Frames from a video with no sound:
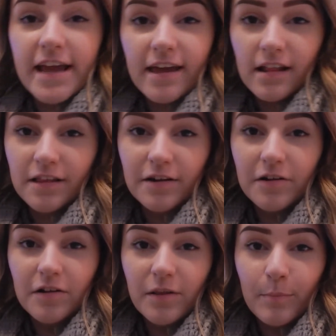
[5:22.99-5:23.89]
taking a
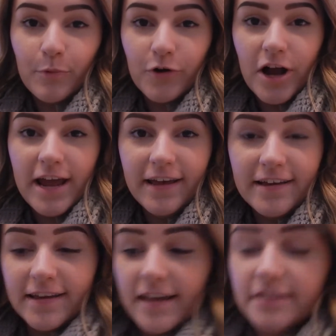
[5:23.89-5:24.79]
little break,
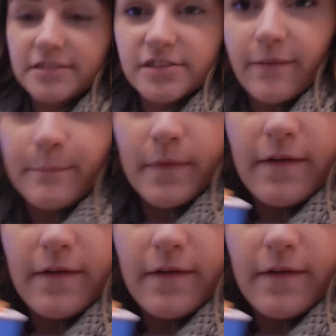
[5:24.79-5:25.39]
getting some